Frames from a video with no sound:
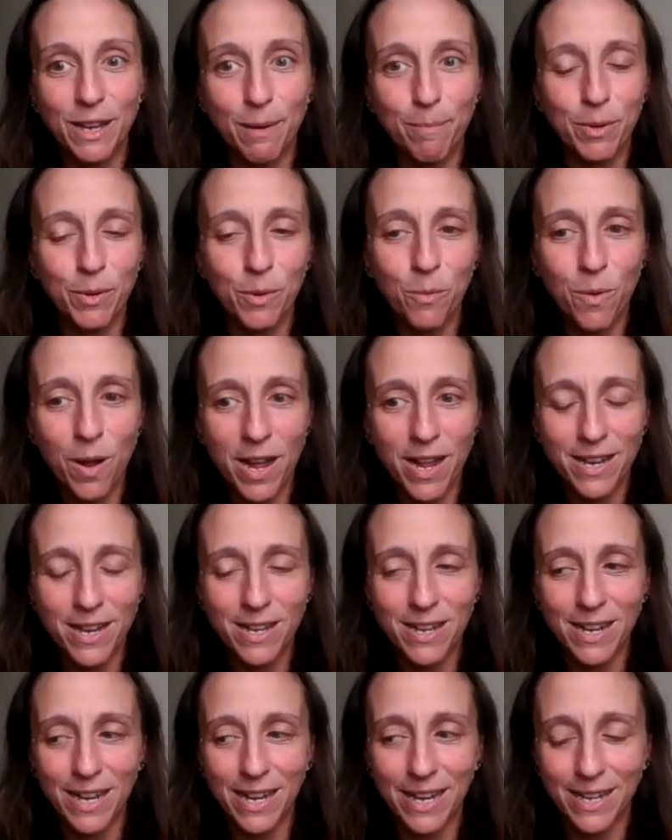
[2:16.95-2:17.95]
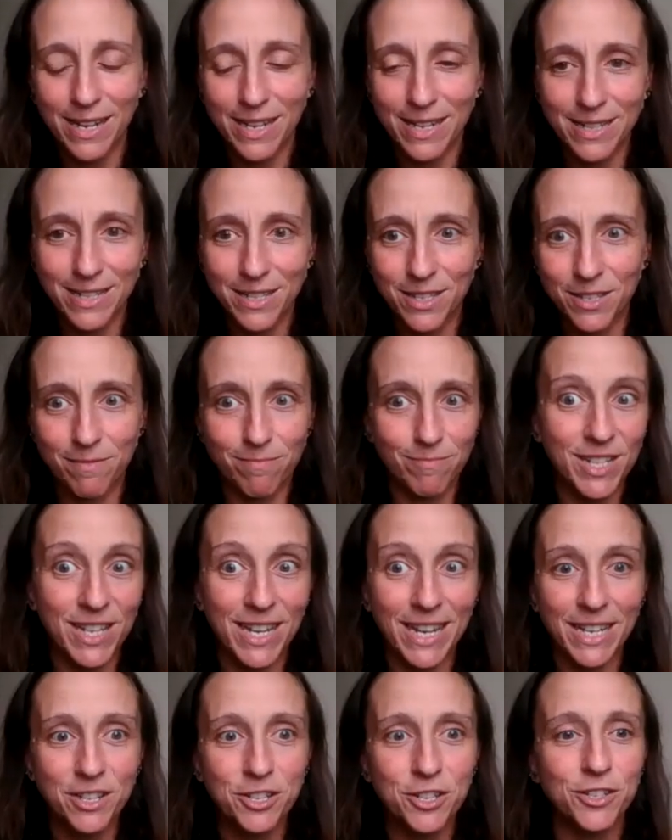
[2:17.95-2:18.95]
Number one, it is
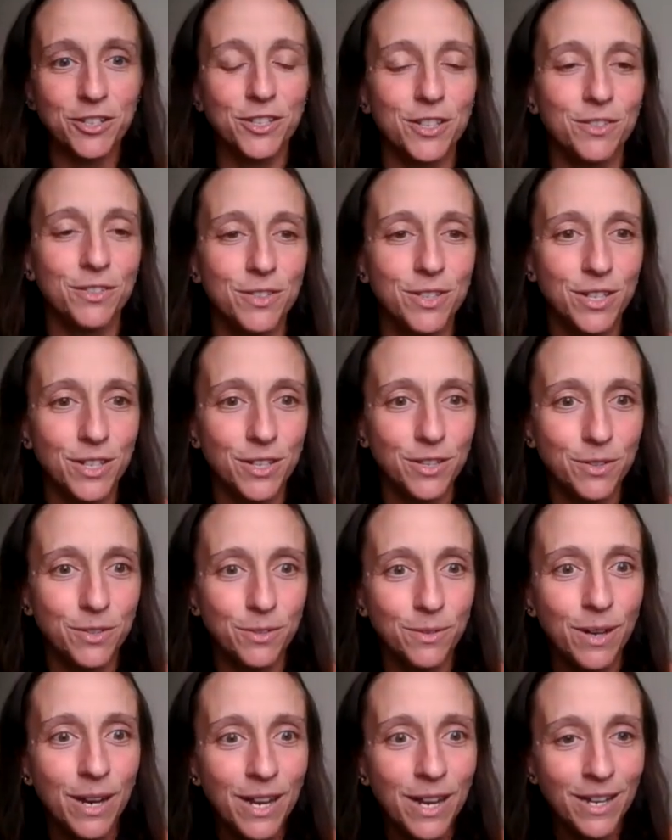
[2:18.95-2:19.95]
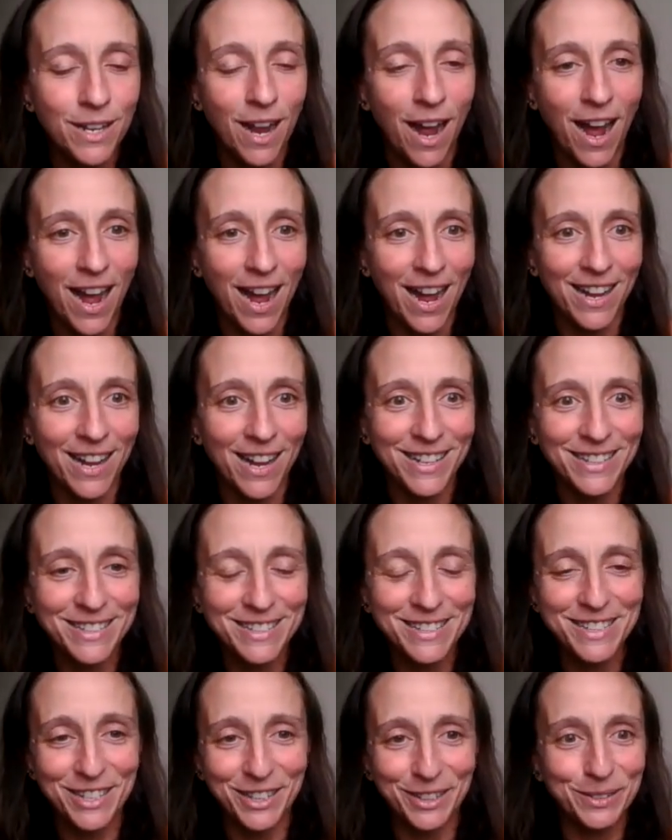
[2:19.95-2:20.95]
to introduce you
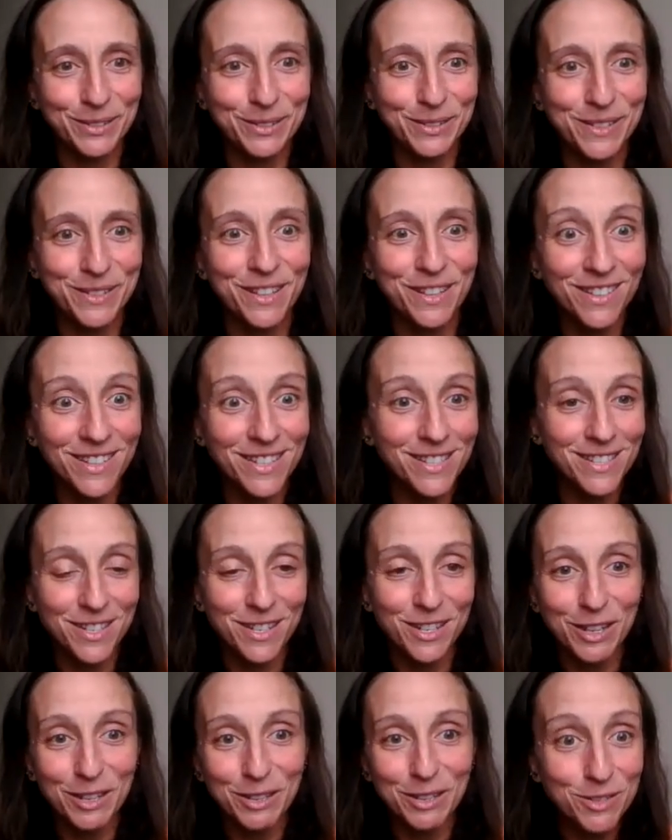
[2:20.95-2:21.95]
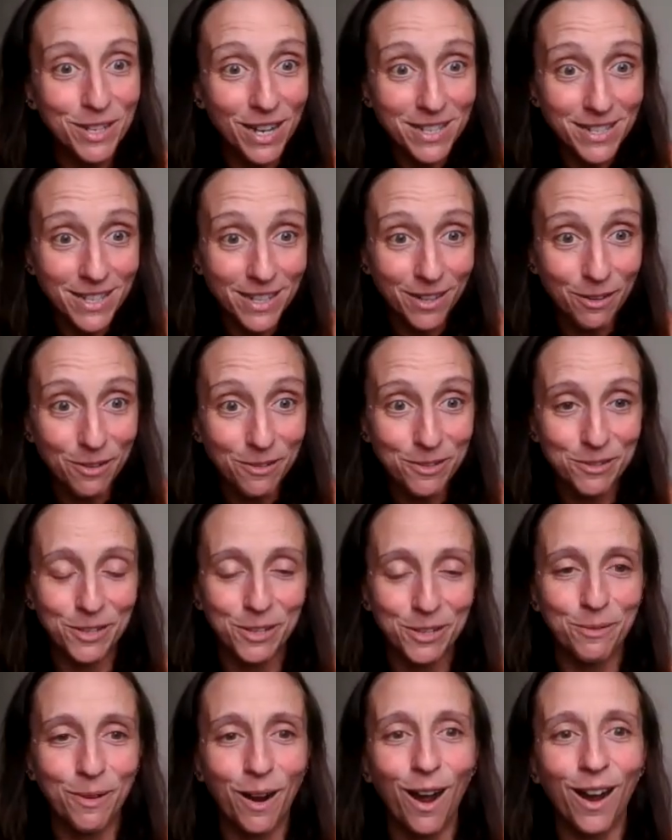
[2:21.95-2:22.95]
to the listener who doesn't know who
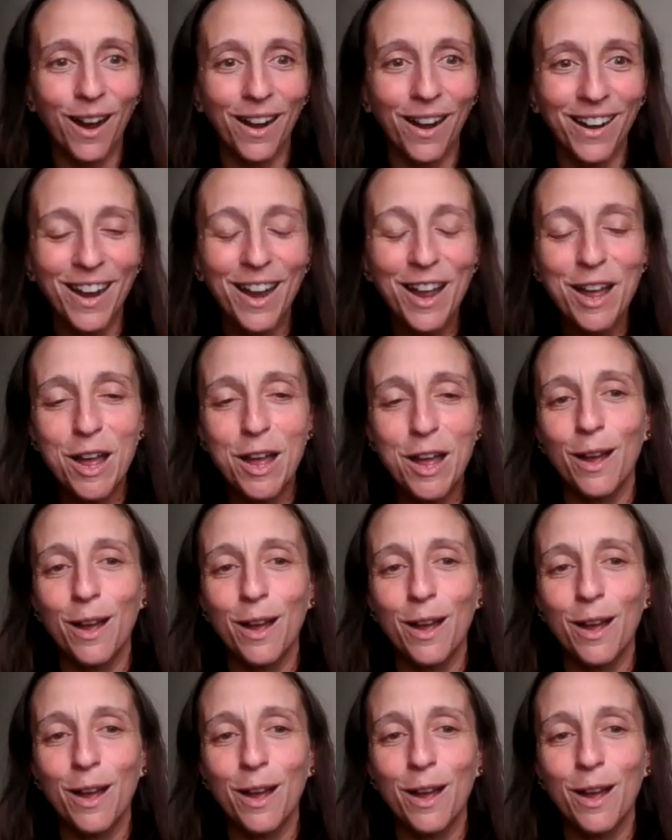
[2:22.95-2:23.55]
you are.